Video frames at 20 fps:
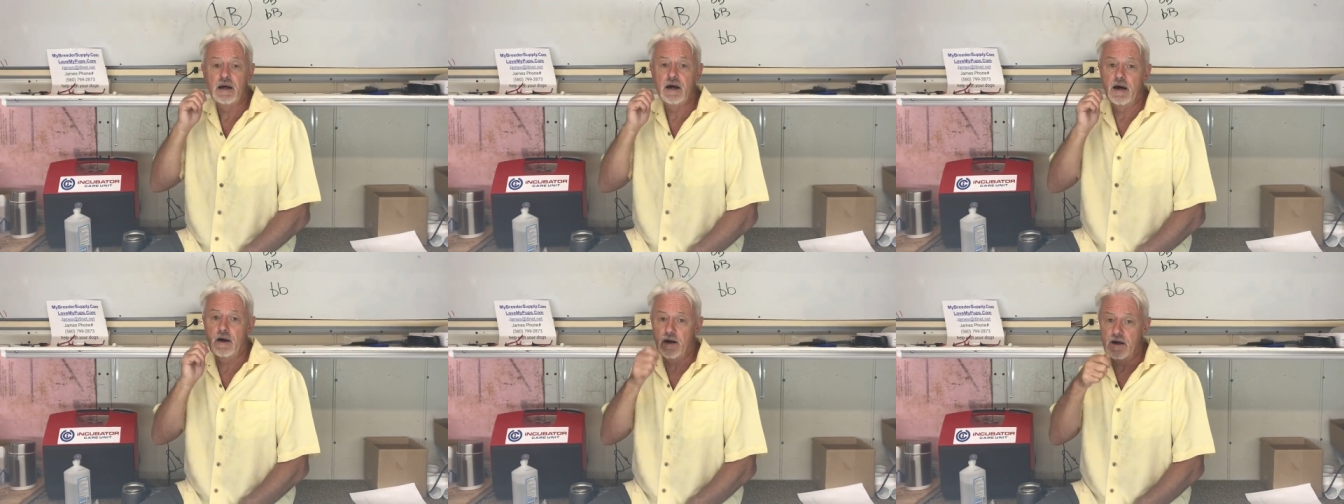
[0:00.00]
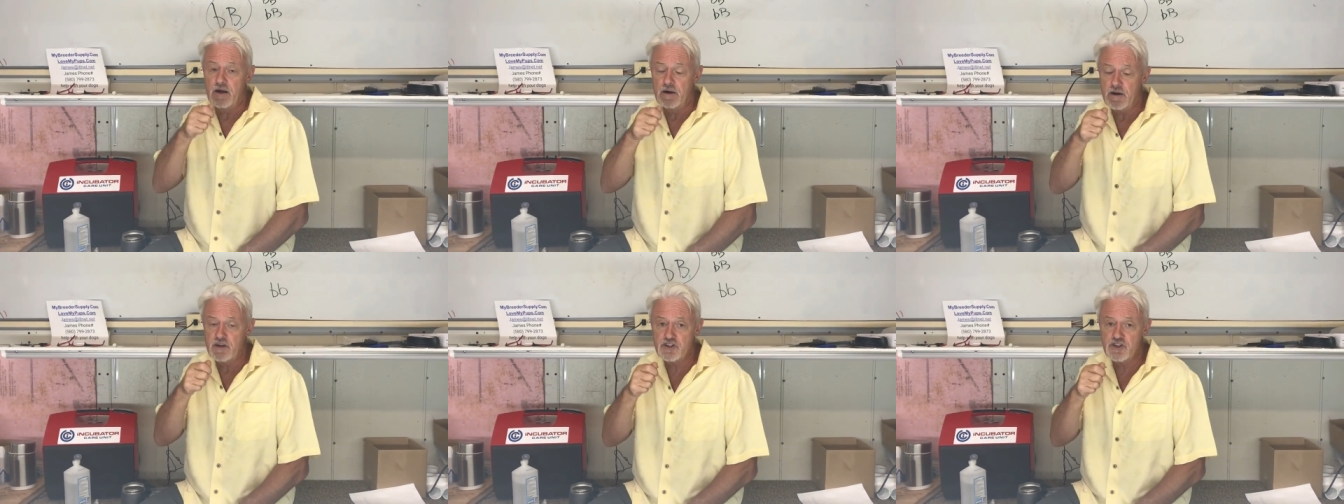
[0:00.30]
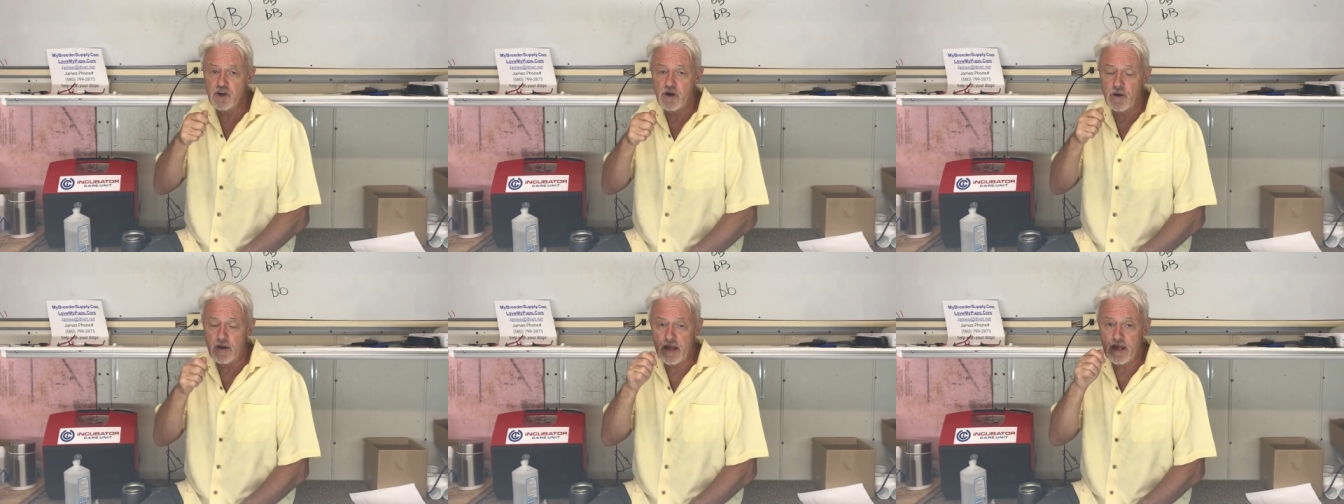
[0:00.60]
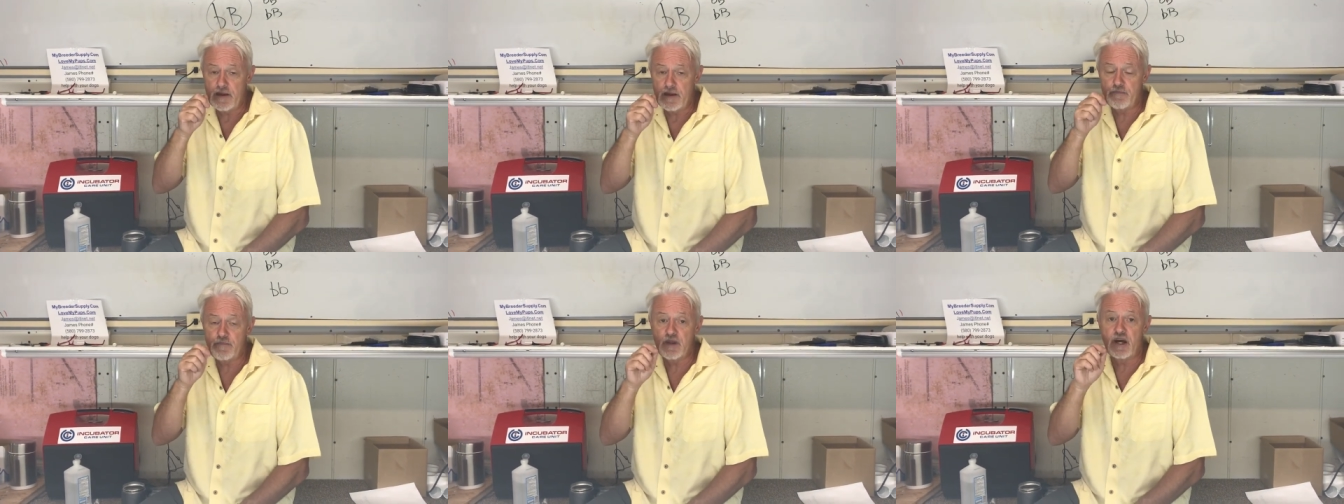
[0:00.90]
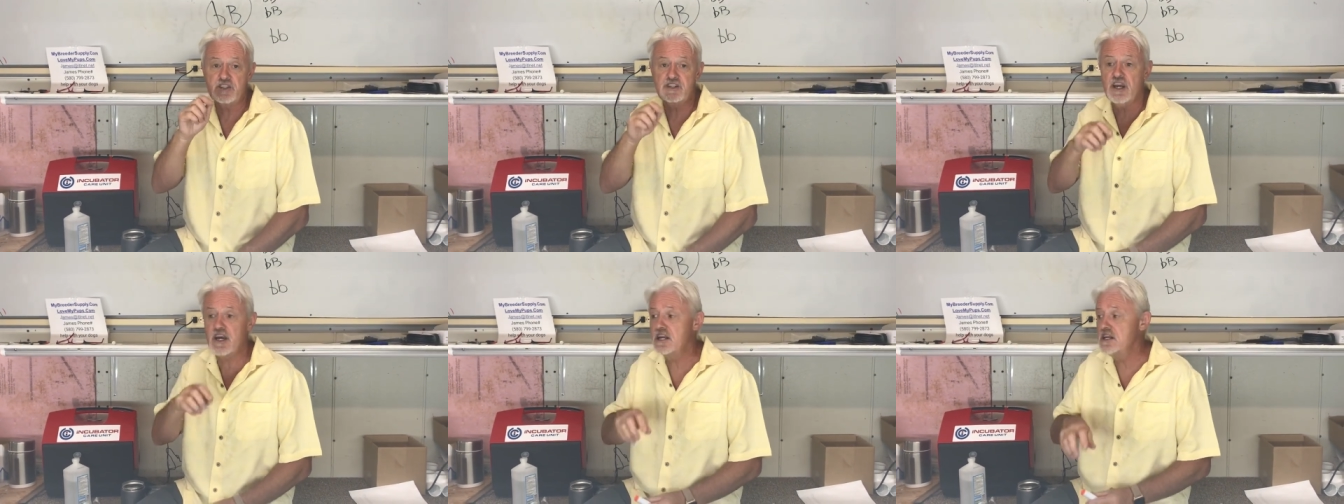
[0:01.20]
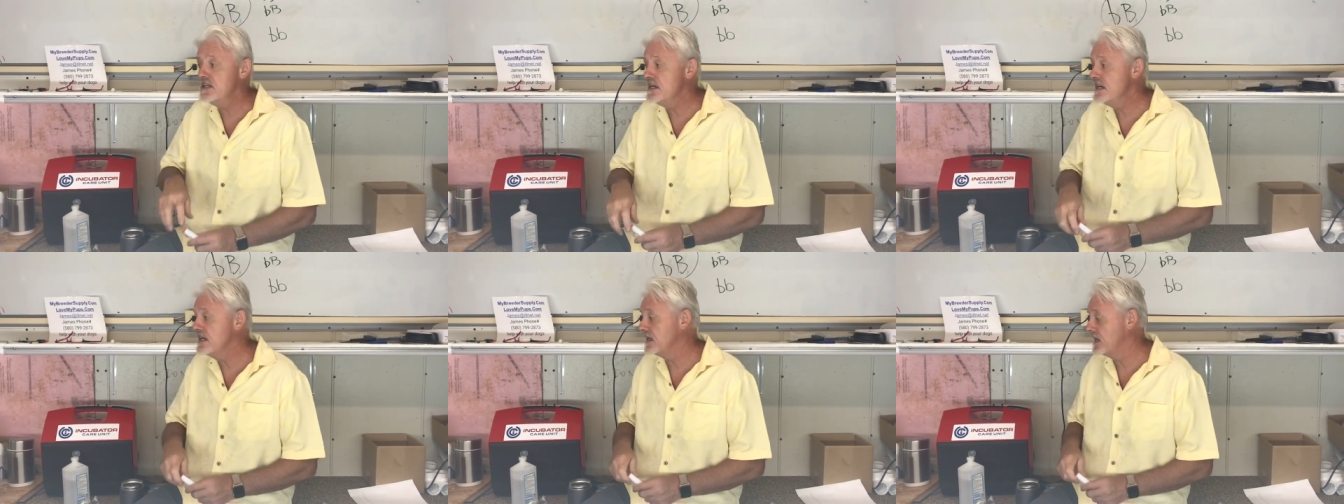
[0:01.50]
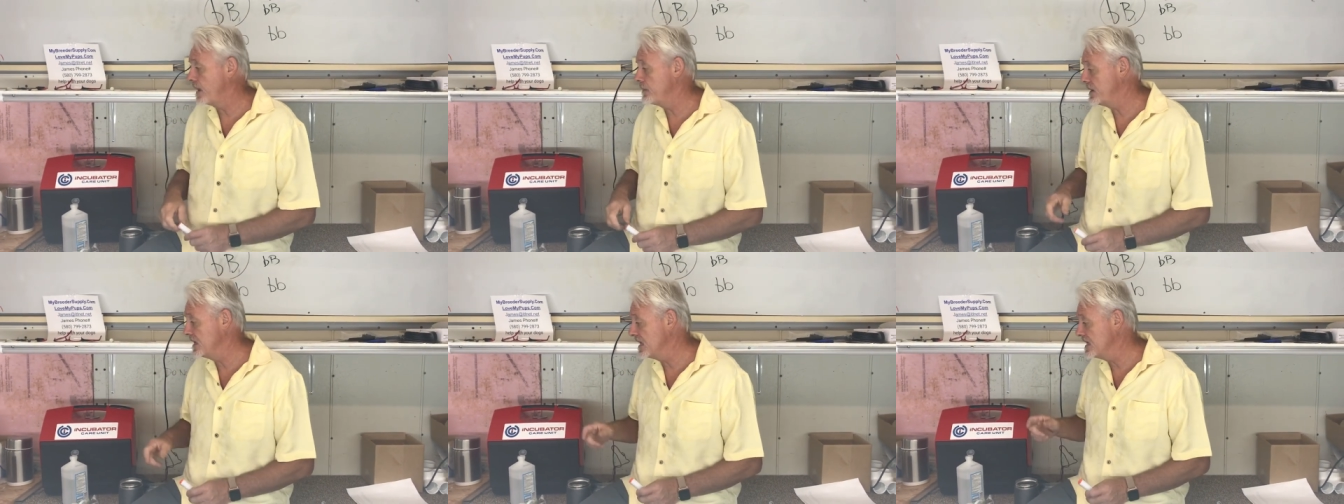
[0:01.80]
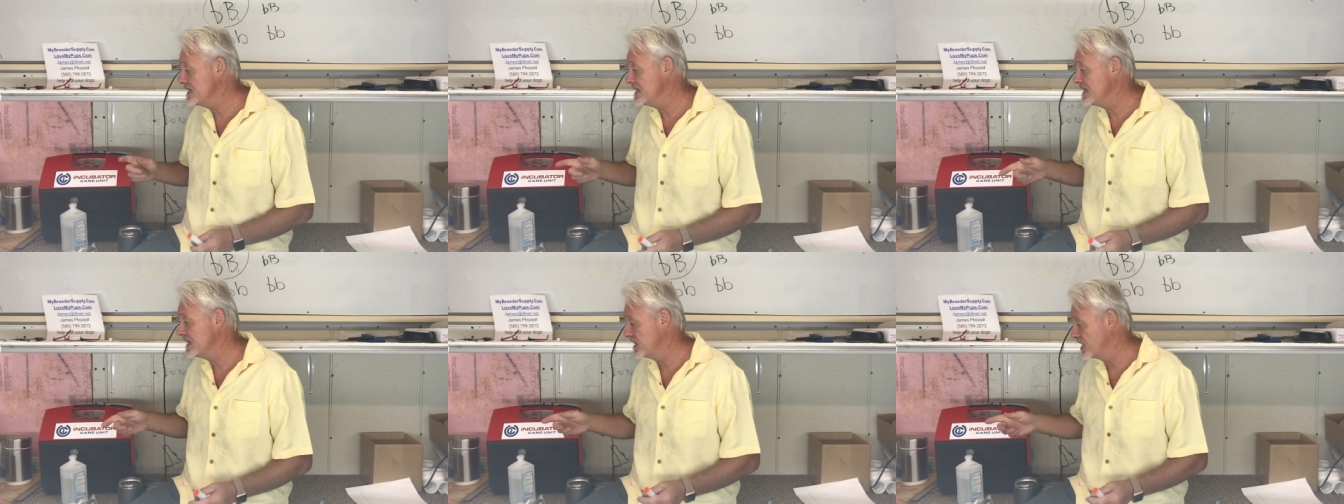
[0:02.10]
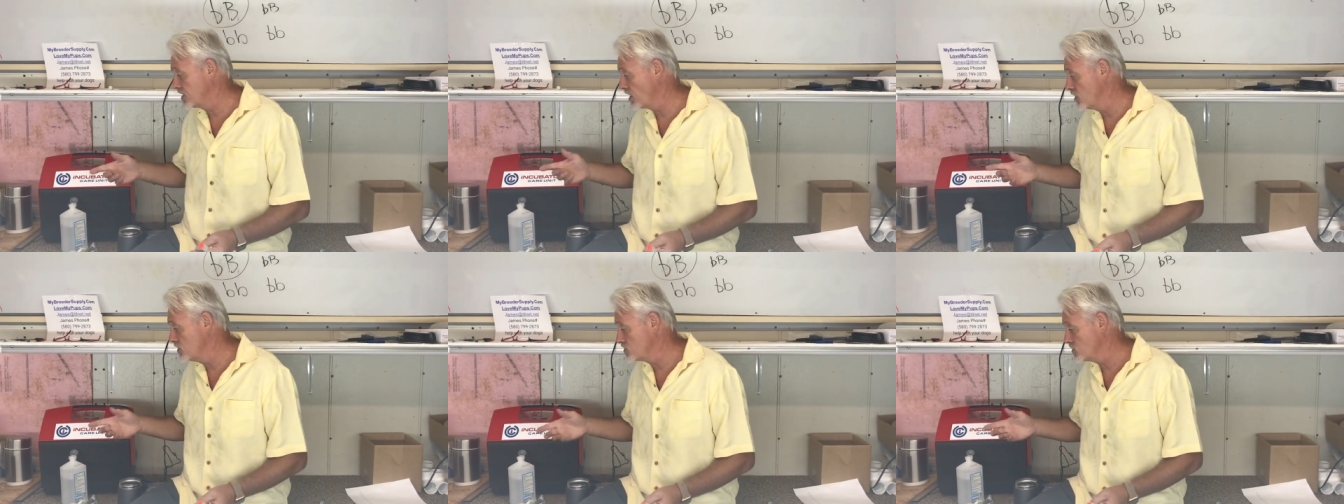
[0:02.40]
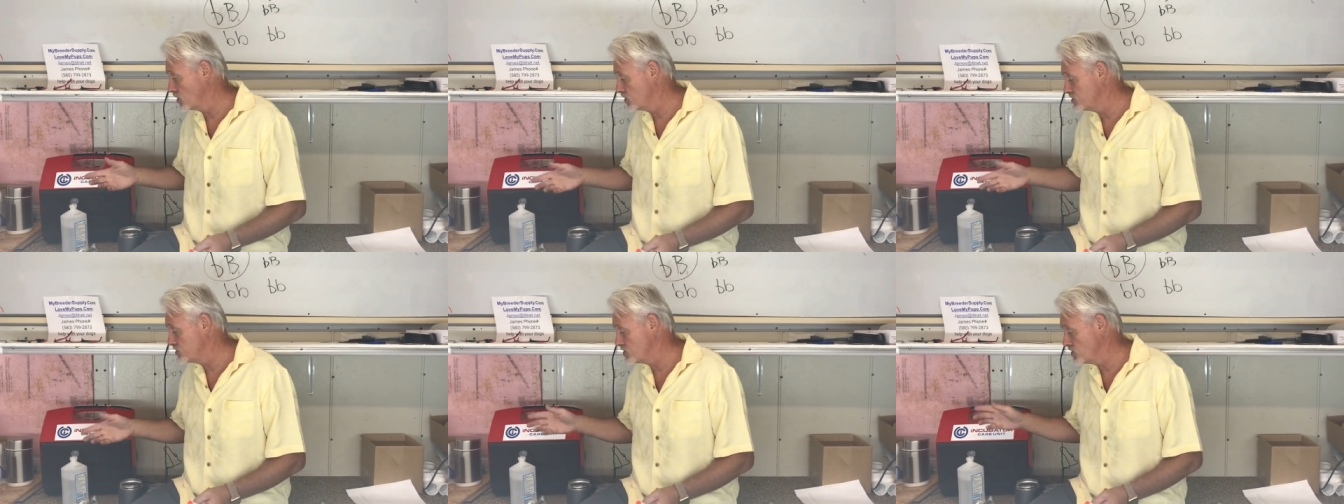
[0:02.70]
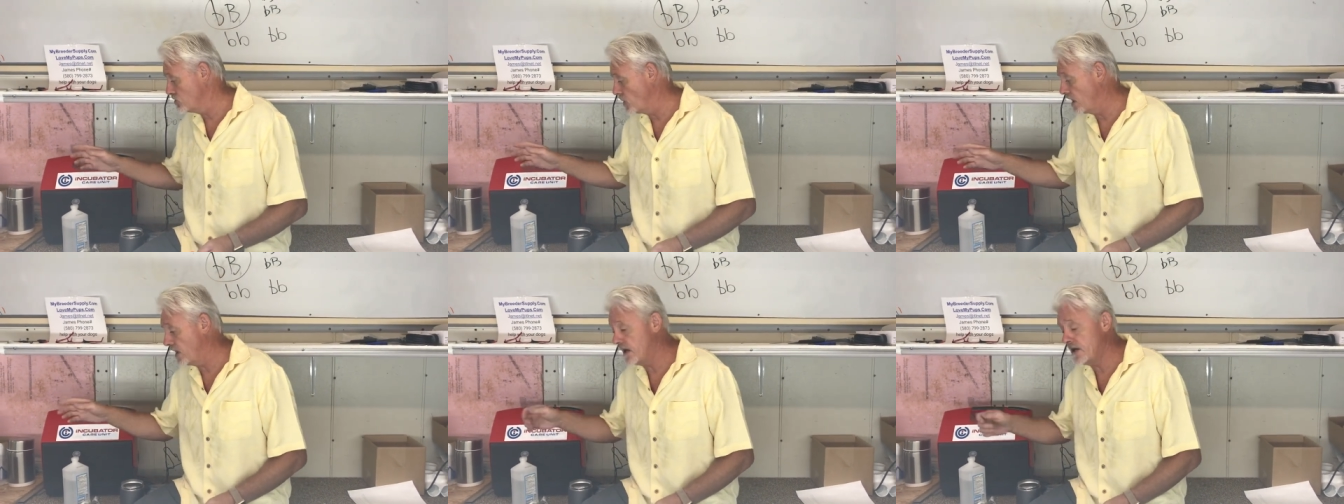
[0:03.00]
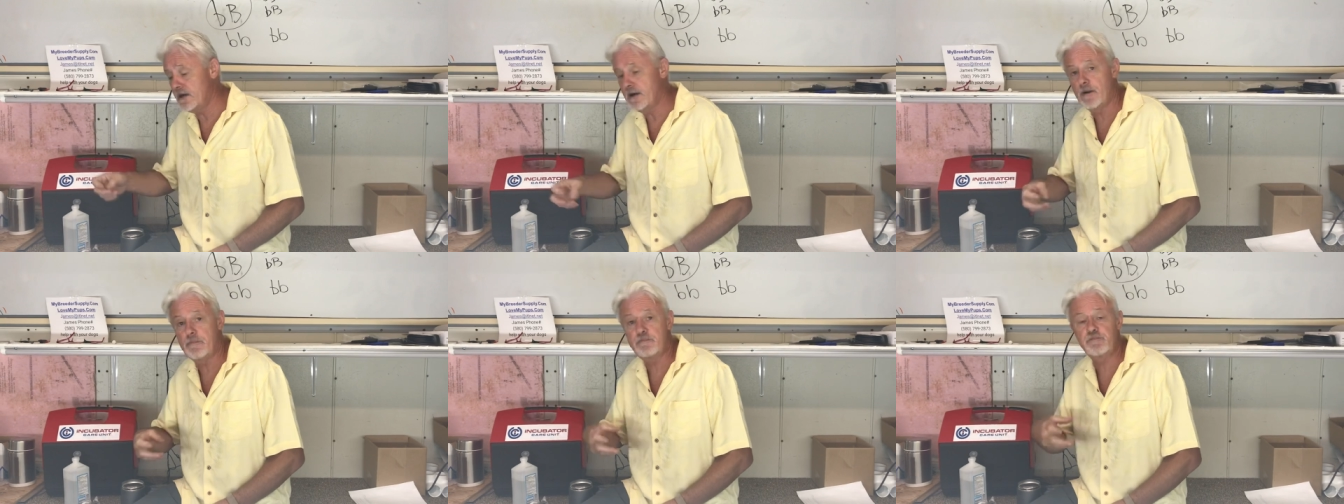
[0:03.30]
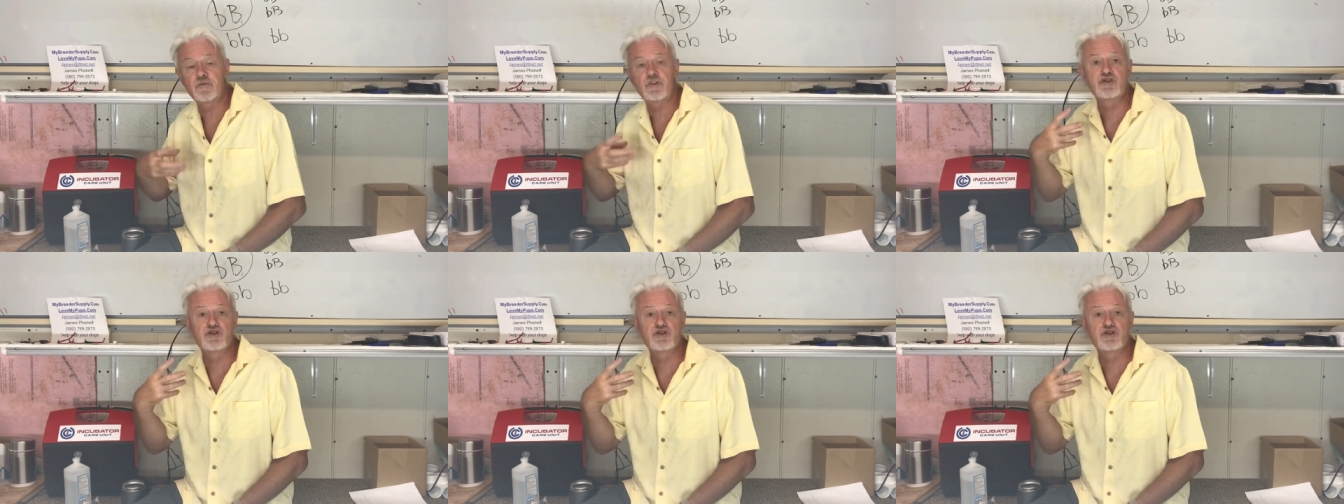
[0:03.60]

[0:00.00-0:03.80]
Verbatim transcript: Uh, a, a, I say a needle, I mean a needle that goes onto a um,